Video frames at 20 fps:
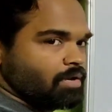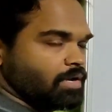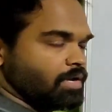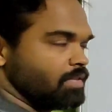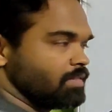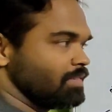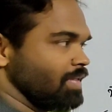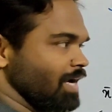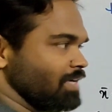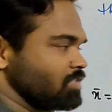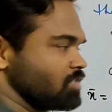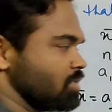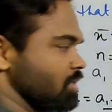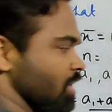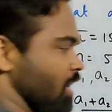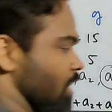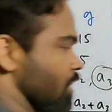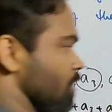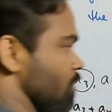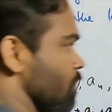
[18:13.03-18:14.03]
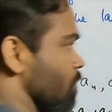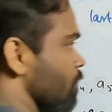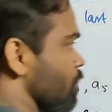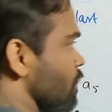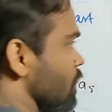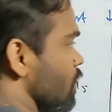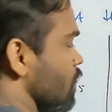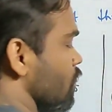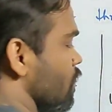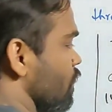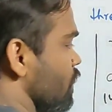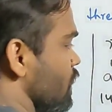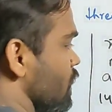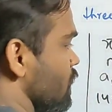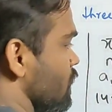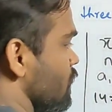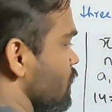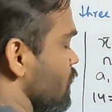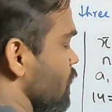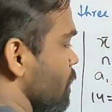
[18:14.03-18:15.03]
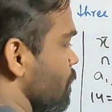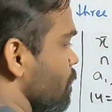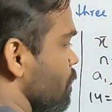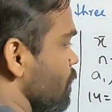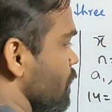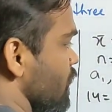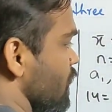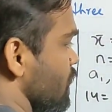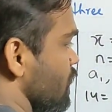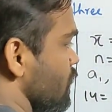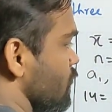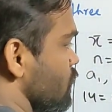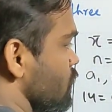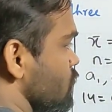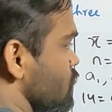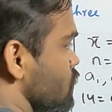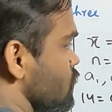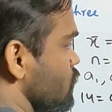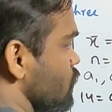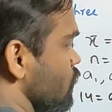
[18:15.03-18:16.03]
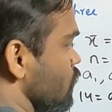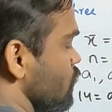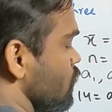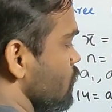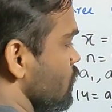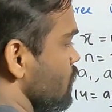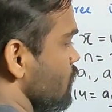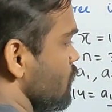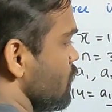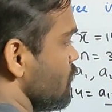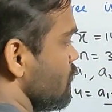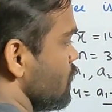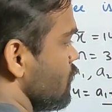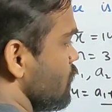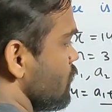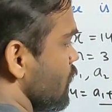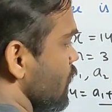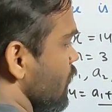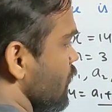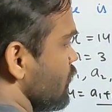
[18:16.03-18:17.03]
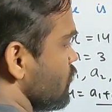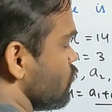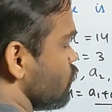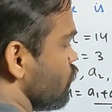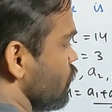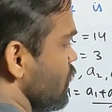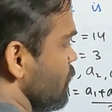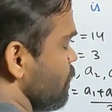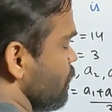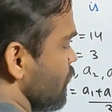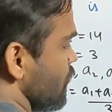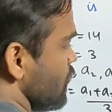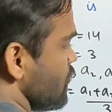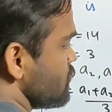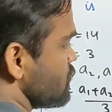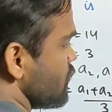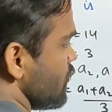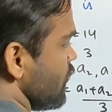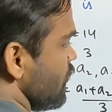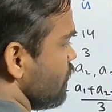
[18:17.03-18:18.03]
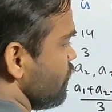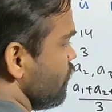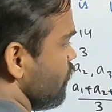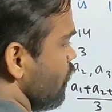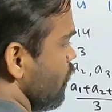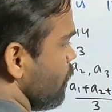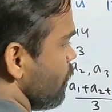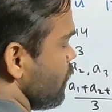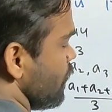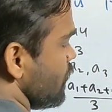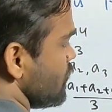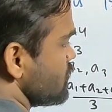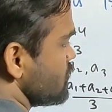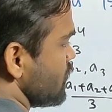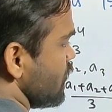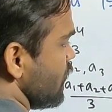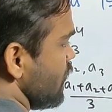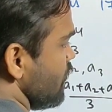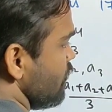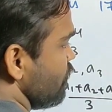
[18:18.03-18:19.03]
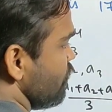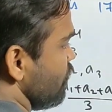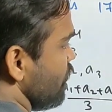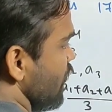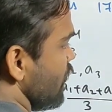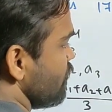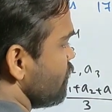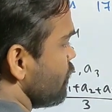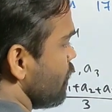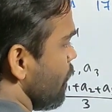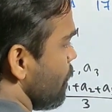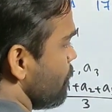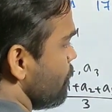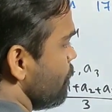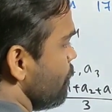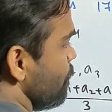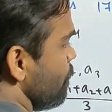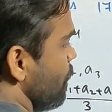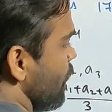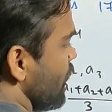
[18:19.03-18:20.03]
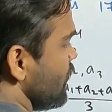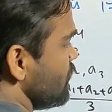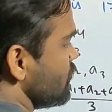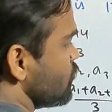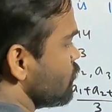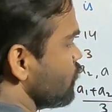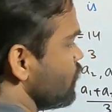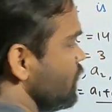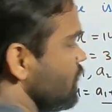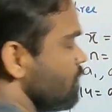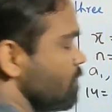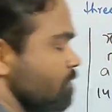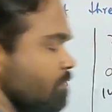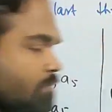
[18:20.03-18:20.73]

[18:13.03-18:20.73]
In that scenario, look over here, mean equals to A3 plus A4 plus A5 by 3.